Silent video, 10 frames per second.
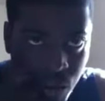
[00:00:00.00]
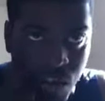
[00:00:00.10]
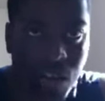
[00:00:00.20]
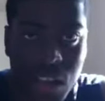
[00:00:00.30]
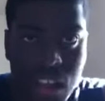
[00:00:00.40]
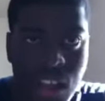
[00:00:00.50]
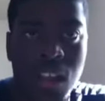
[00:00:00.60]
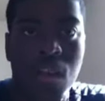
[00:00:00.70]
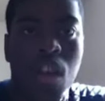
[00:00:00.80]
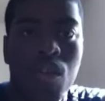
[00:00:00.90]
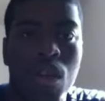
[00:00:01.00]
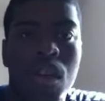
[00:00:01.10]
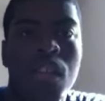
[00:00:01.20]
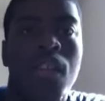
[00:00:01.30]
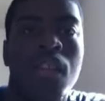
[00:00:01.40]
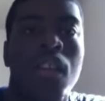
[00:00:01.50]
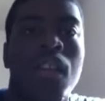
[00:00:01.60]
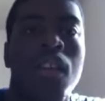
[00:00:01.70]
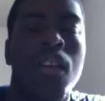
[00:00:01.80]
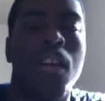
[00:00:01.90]
Just the E. That's all you need is the
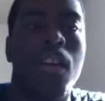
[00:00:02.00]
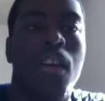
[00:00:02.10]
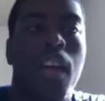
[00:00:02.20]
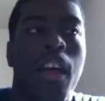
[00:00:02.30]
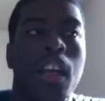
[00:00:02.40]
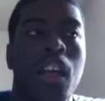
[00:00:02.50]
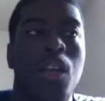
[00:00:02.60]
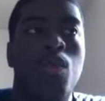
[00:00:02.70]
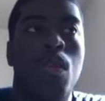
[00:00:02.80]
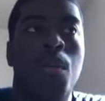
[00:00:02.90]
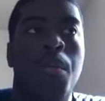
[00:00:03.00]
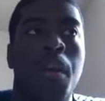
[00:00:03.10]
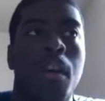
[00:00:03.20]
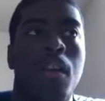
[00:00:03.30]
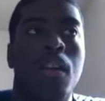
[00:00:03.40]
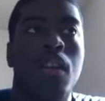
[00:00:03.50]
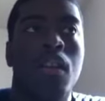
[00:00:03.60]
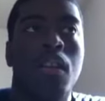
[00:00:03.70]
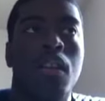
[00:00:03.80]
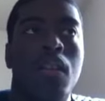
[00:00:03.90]
E. And you want to make
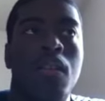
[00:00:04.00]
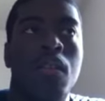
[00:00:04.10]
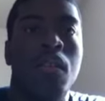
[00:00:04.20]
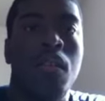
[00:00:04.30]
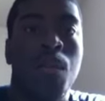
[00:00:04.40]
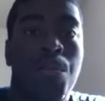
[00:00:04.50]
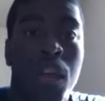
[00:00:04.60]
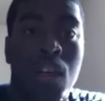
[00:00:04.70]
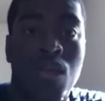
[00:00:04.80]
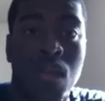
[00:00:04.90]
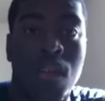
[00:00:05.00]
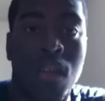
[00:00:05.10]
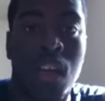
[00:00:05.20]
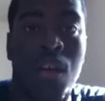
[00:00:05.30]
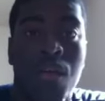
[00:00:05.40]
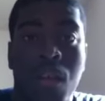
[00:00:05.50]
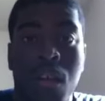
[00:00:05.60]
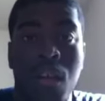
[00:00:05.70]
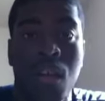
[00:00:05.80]
the pig squealing sound.